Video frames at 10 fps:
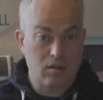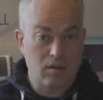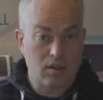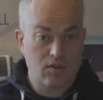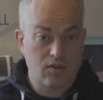
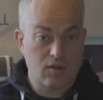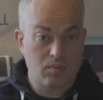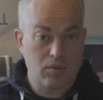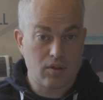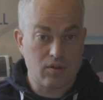
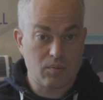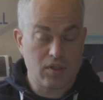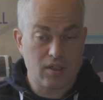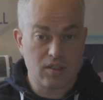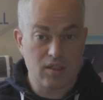
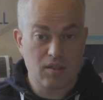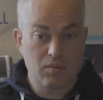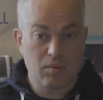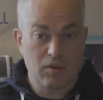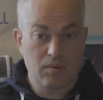example.png
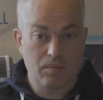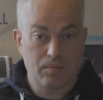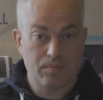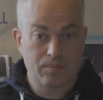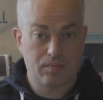maybe,
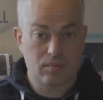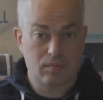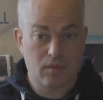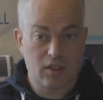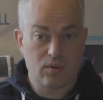
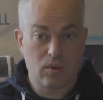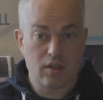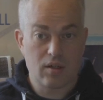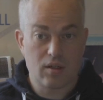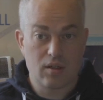this
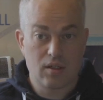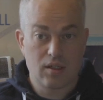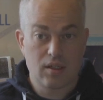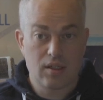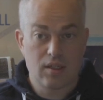one.
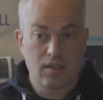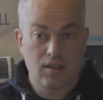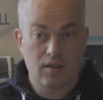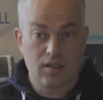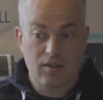
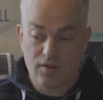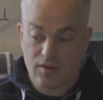That is